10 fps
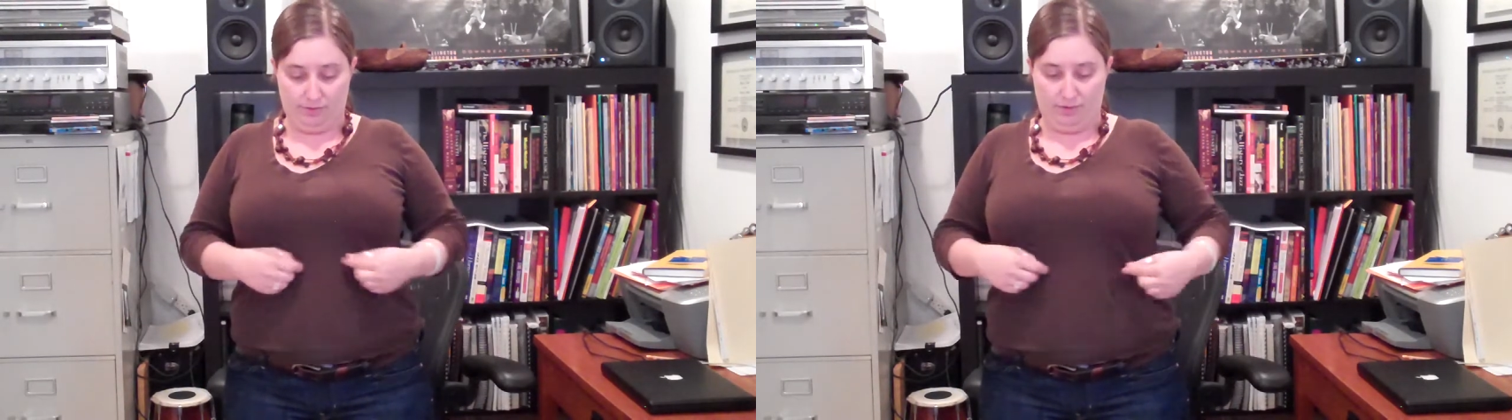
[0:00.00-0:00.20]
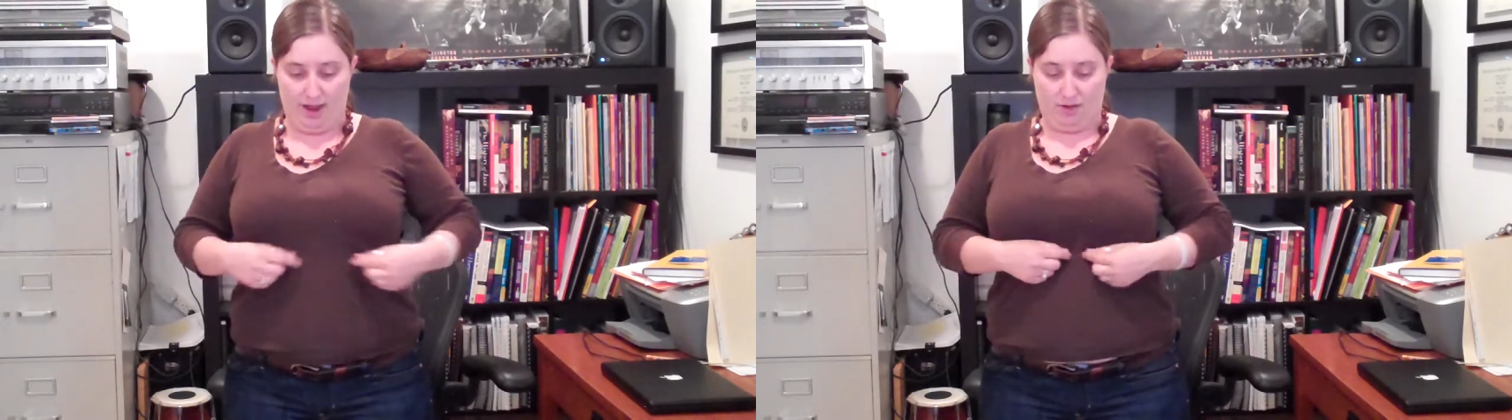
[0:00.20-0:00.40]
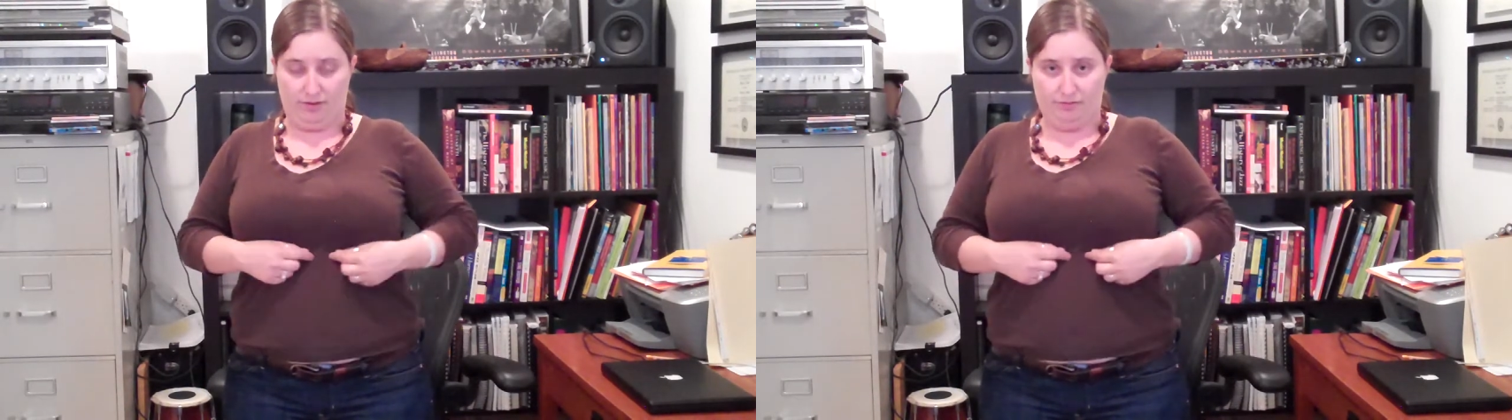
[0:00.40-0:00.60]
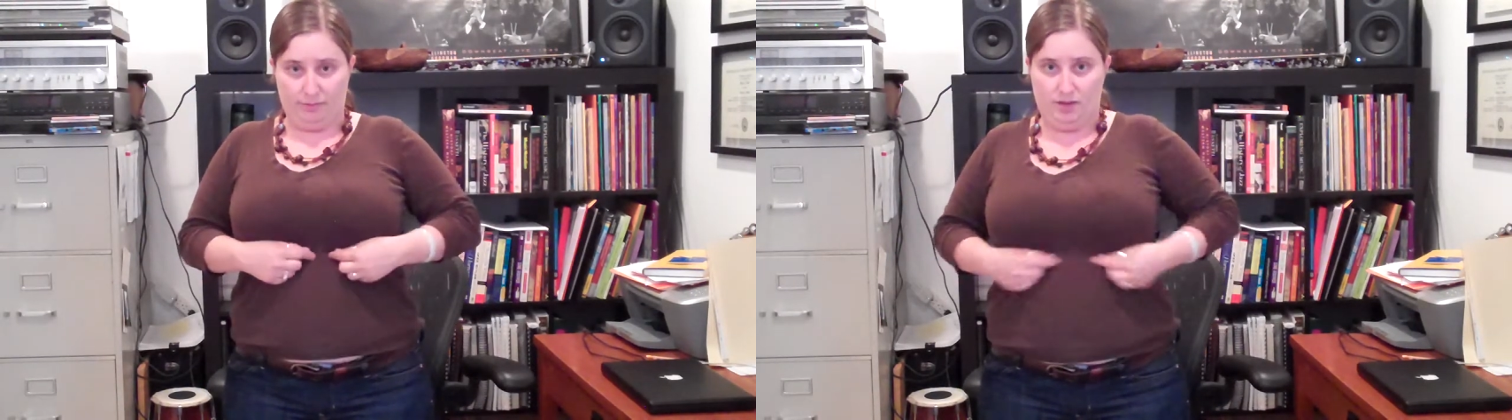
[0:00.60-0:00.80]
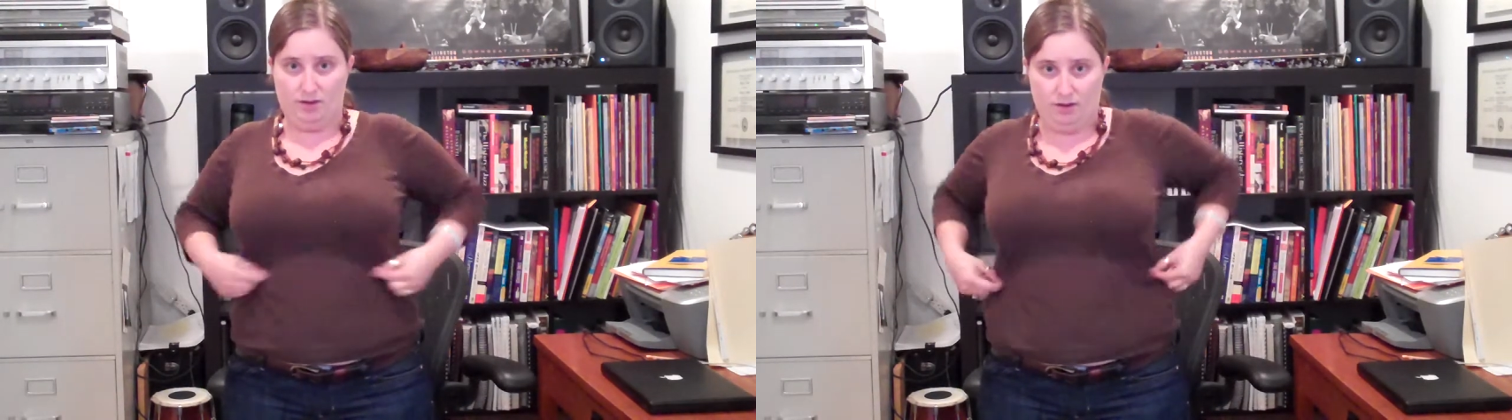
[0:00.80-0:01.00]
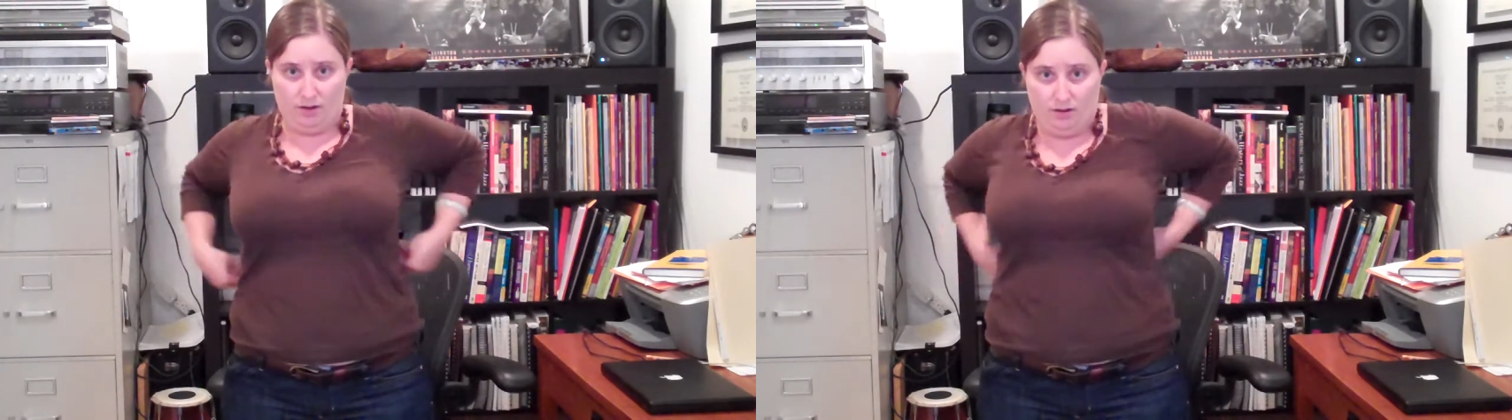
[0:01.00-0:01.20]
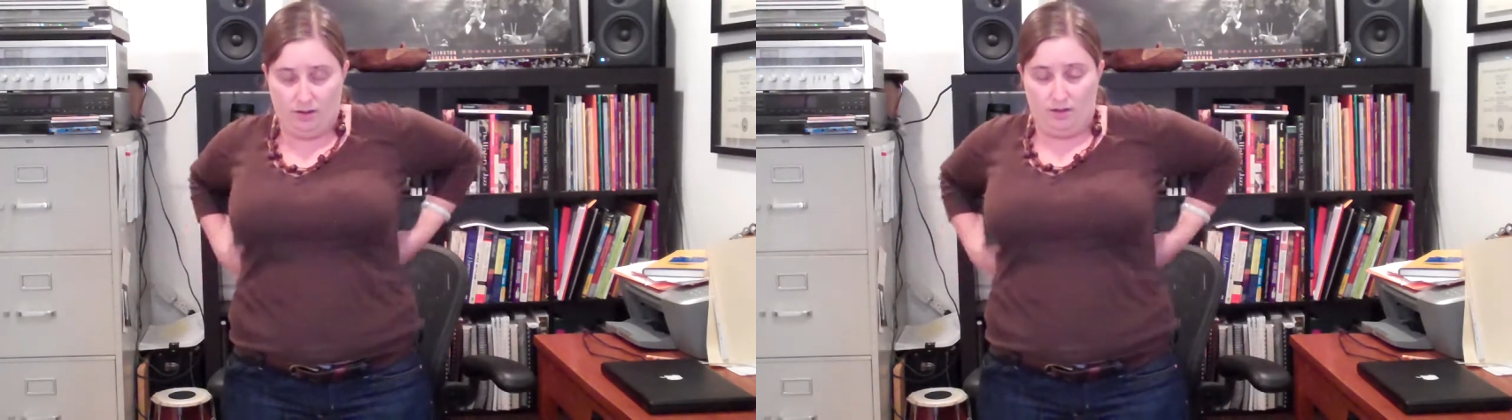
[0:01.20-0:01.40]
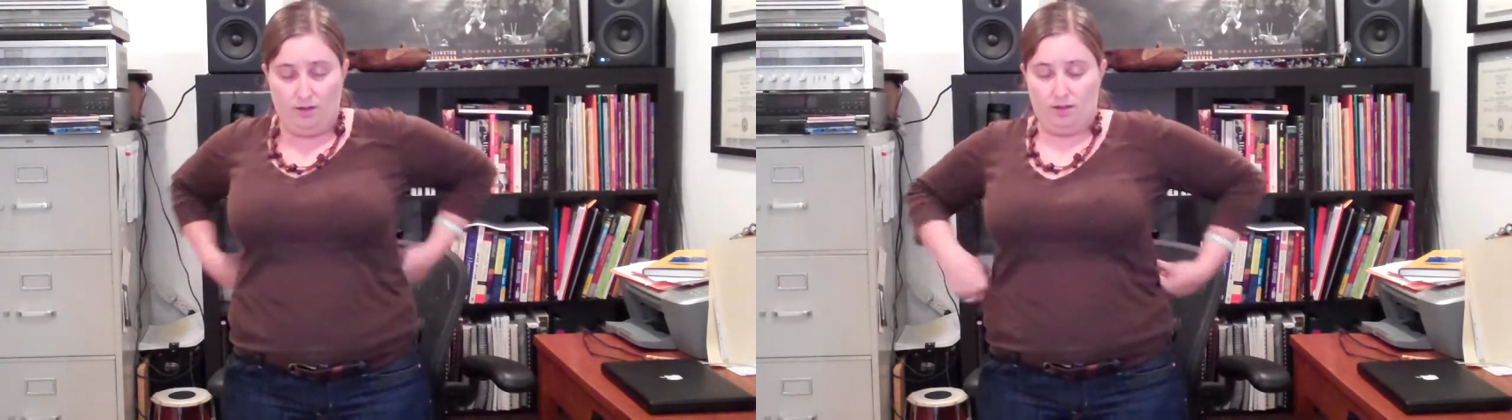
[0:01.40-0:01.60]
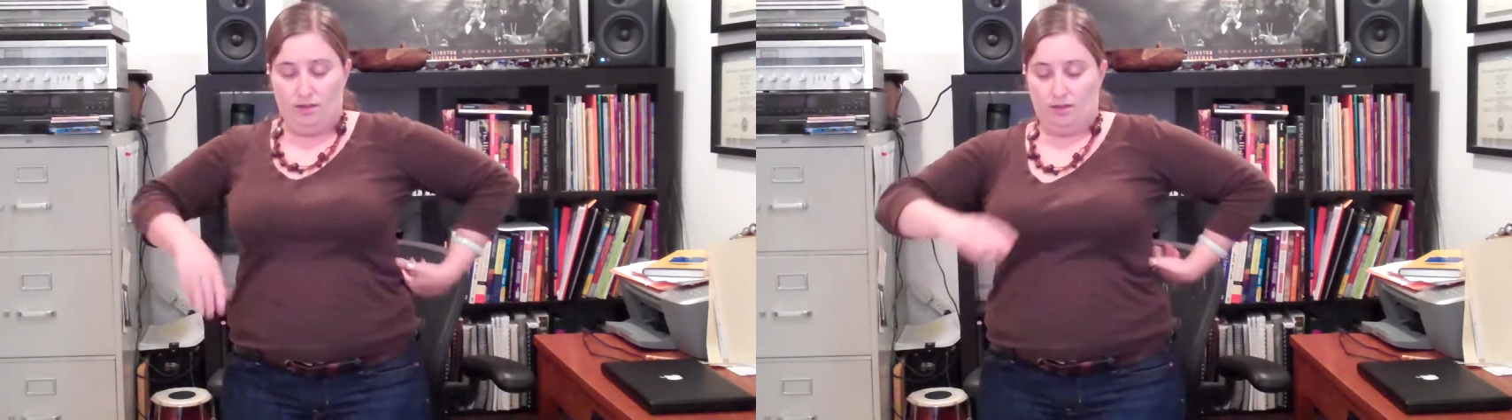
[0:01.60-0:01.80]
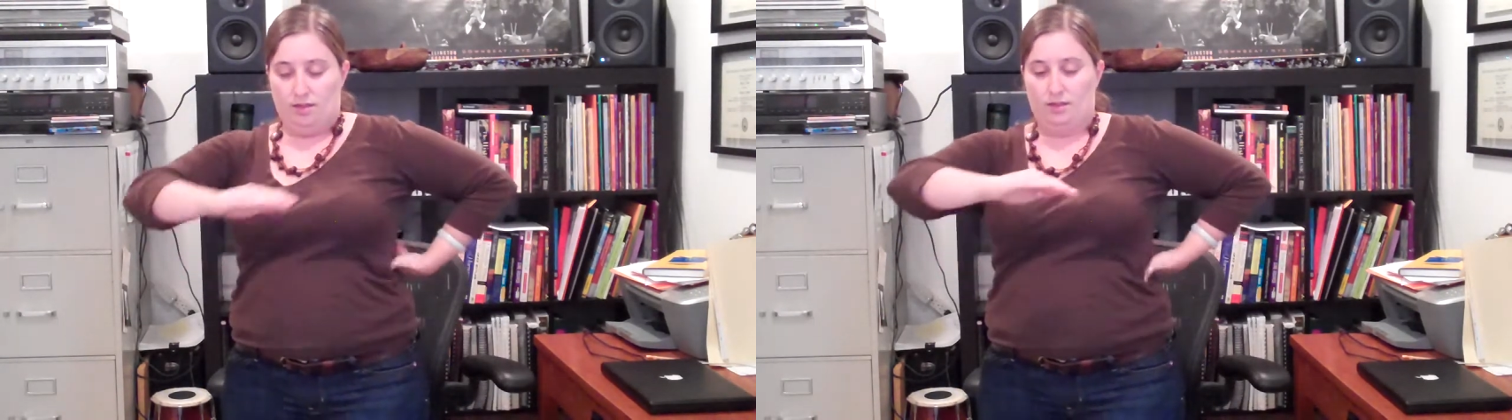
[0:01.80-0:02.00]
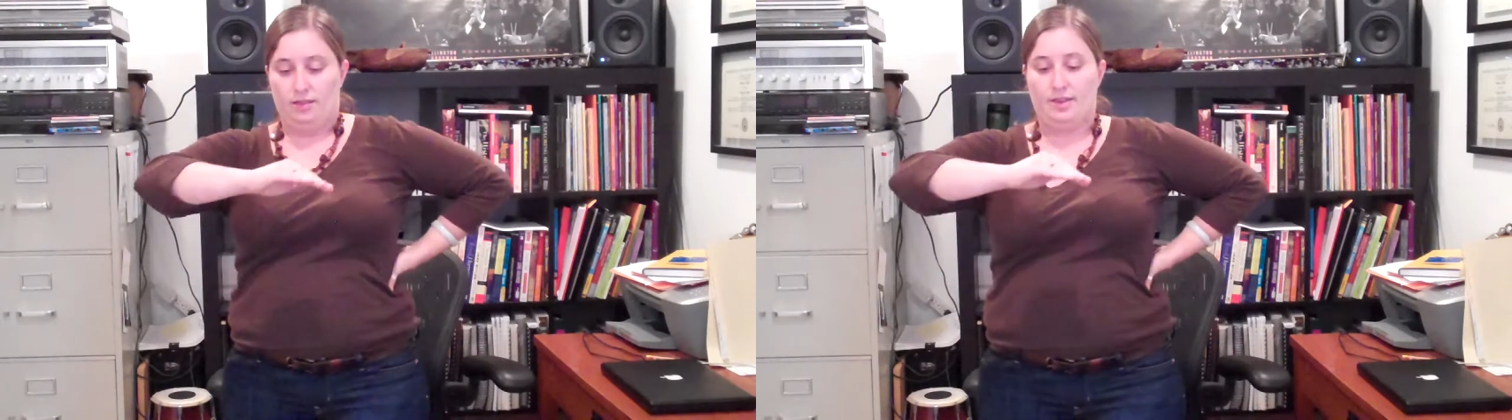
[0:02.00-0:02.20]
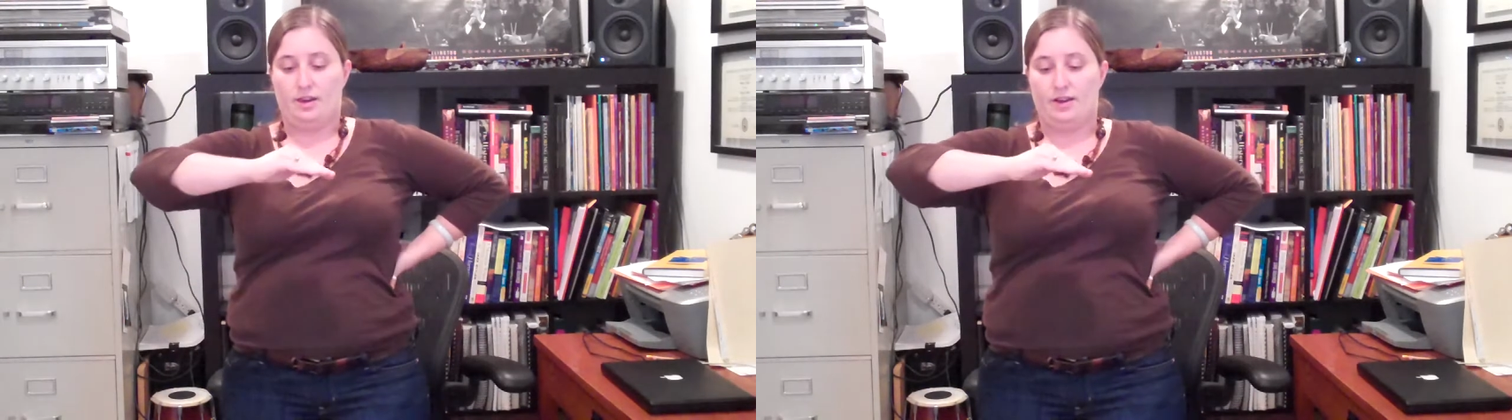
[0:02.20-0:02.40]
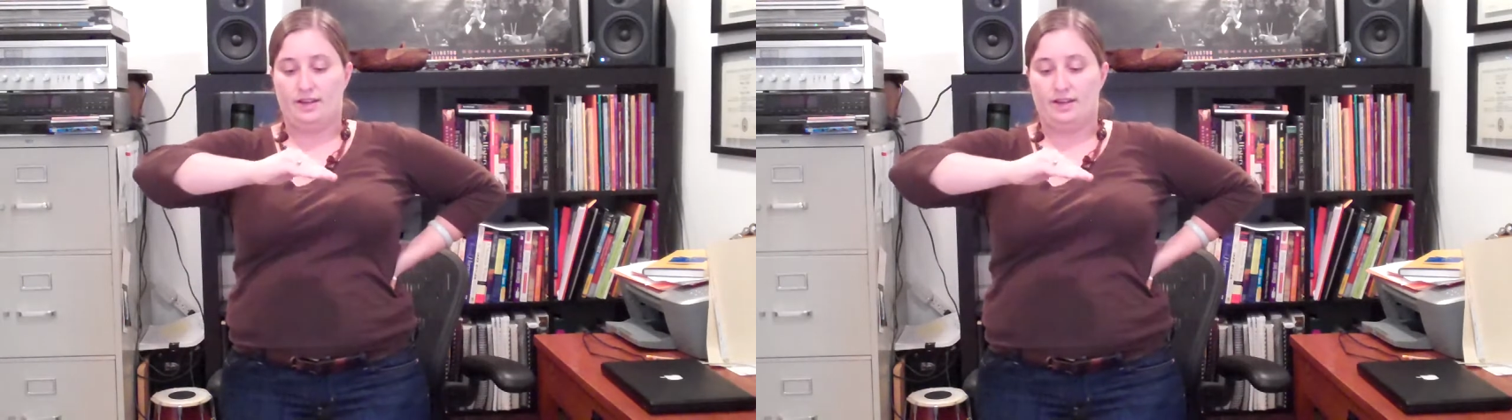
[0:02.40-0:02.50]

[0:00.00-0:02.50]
around from here and there.